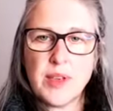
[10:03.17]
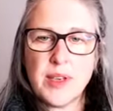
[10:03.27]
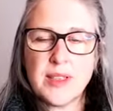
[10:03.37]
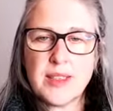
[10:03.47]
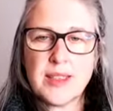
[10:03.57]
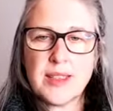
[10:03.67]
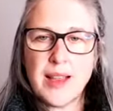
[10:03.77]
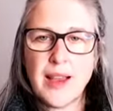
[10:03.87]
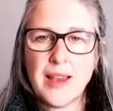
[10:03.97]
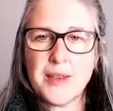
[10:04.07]
and
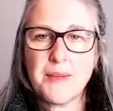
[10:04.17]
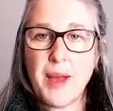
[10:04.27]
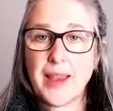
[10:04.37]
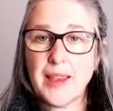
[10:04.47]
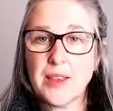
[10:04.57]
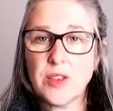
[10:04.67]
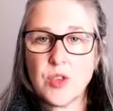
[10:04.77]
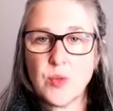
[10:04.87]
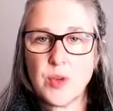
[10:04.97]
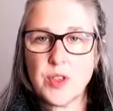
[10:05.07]
slide back in
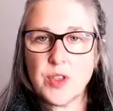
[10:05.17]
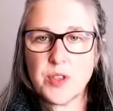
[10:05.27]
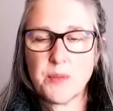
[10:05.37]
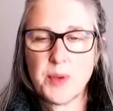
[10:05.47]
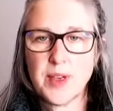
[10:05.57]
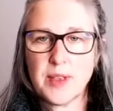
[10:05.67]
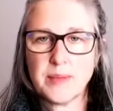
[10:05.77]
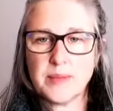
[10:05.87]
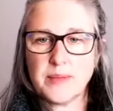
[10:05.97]
towards your spine.